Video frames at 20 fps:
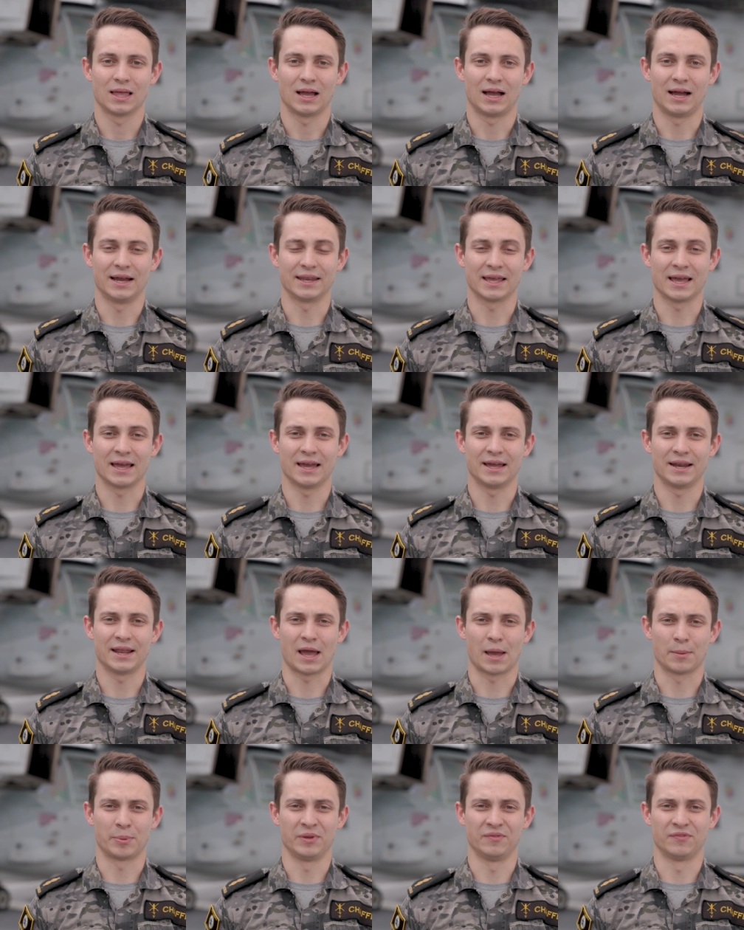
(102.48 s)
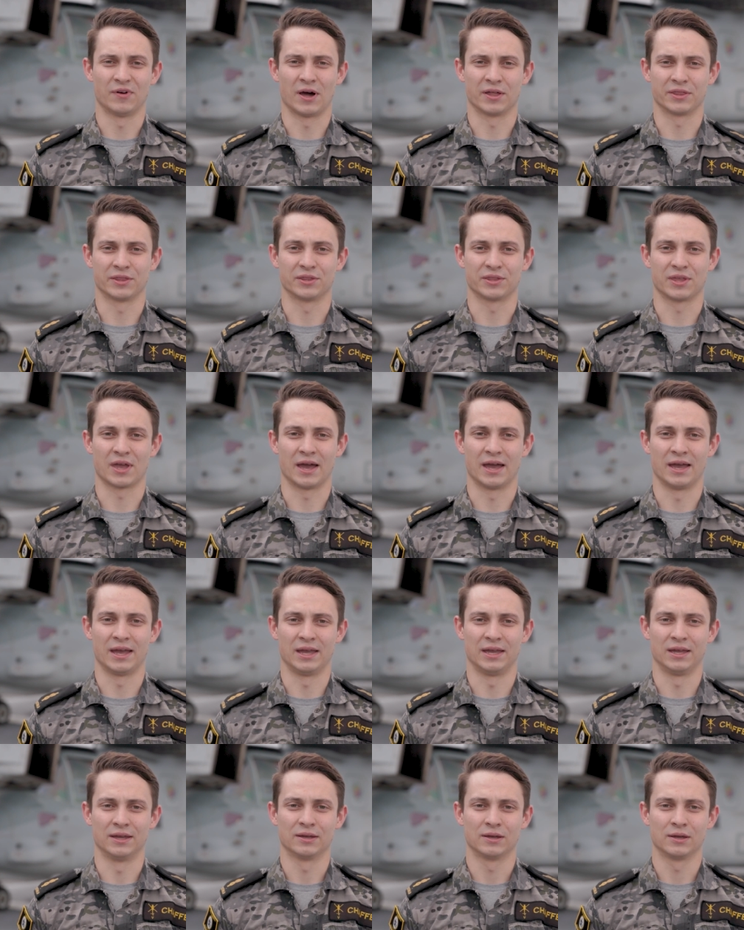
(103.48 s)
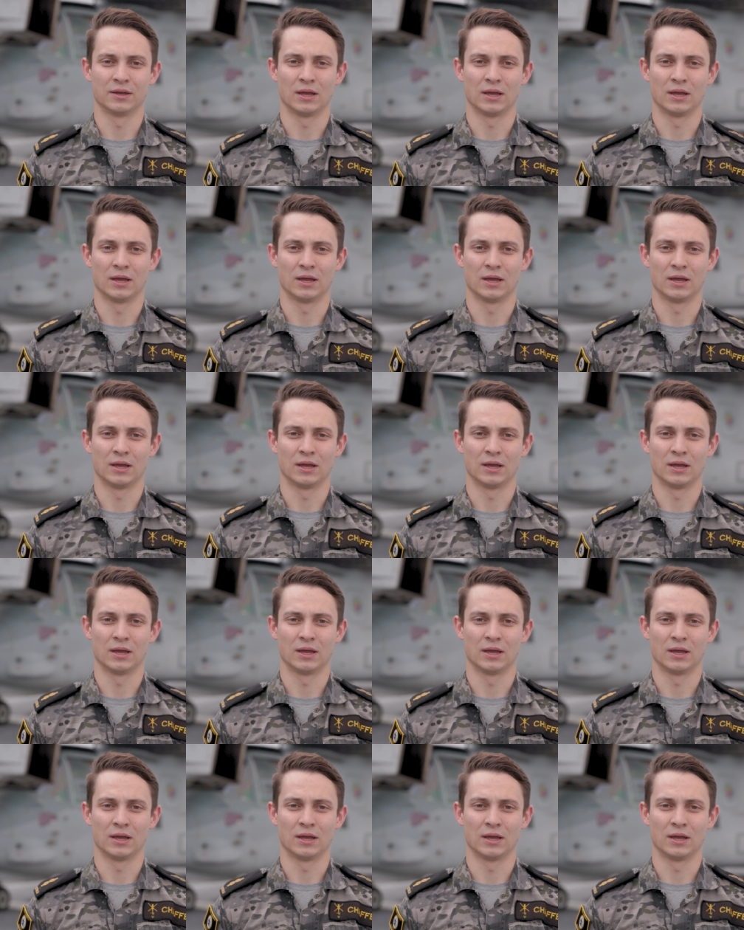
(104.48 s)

Hi Dad, happy Father's Day.